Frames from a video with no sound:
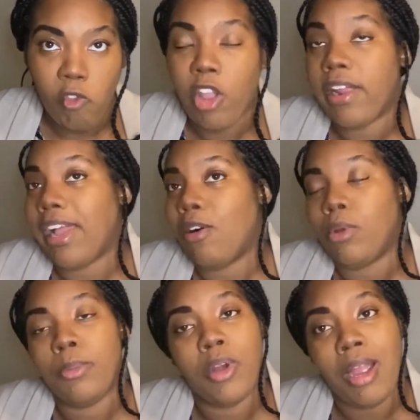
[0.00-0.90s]
And I got way
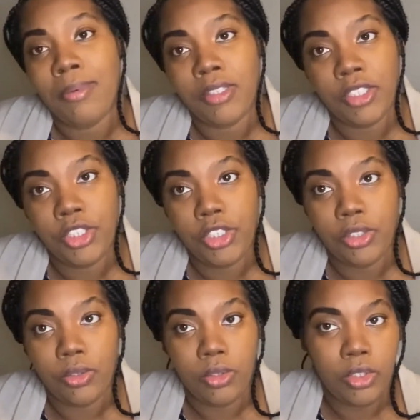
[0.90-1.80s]
more eyebrows than she do.
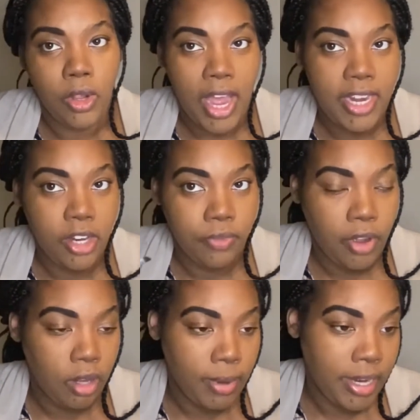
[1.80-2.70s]
So I need to follow
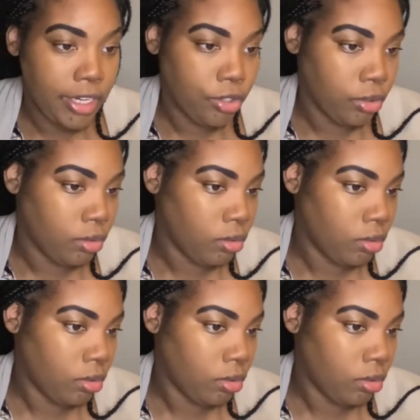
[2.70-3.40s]
my natural,